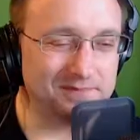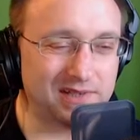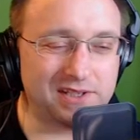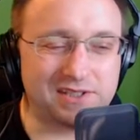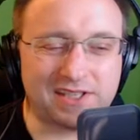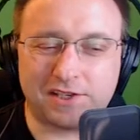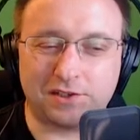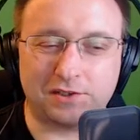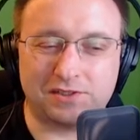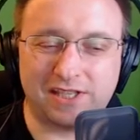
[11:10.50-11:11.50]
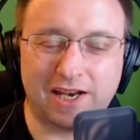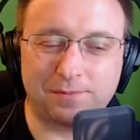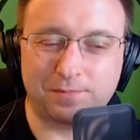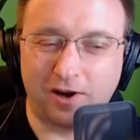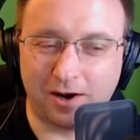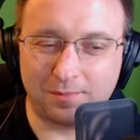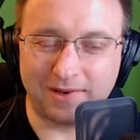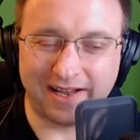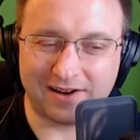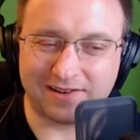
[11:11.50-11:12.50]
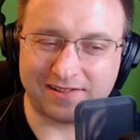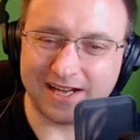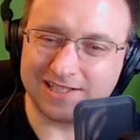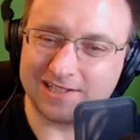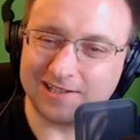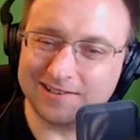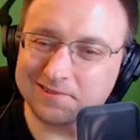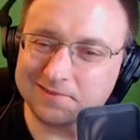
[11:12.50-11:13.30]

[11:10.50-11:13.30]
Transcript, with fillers: You said you do stand-up comedy. How did that start?